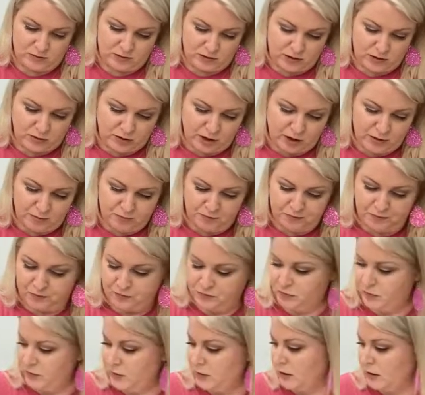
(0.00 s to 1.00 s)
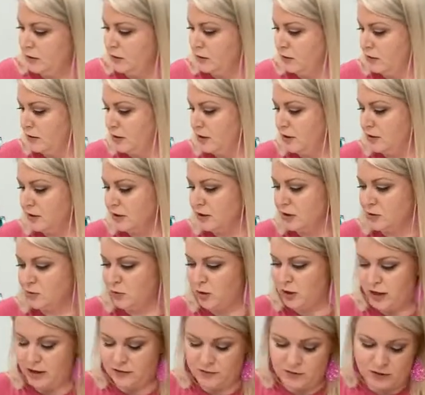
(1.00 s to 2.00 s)
Okay. And this is where I
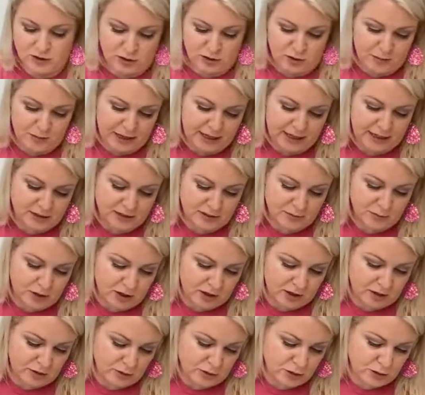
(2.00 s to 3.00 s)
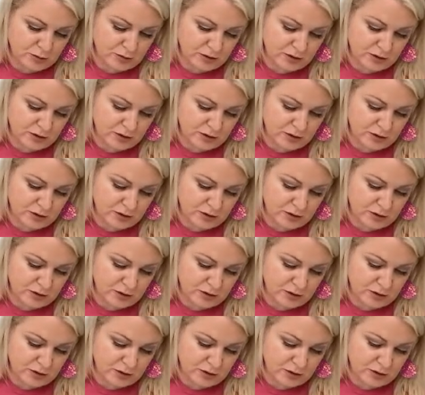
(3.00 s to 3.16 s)
have to start making some color choices,